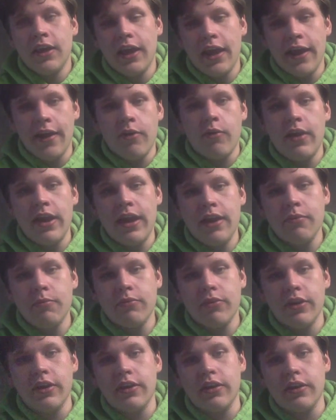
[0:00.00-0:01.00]
Airway,
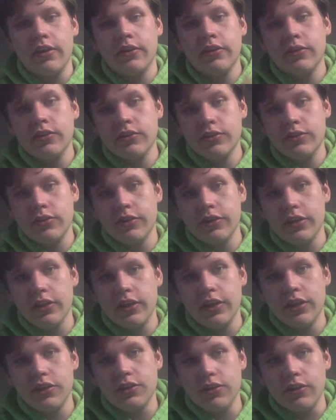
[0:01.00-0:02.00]
breathing,
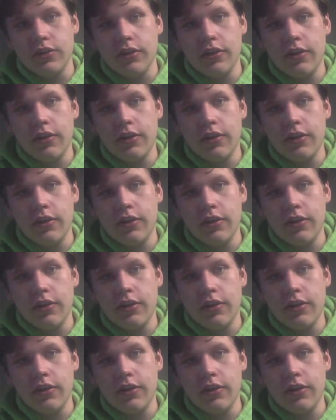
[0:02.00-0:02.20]
circulation,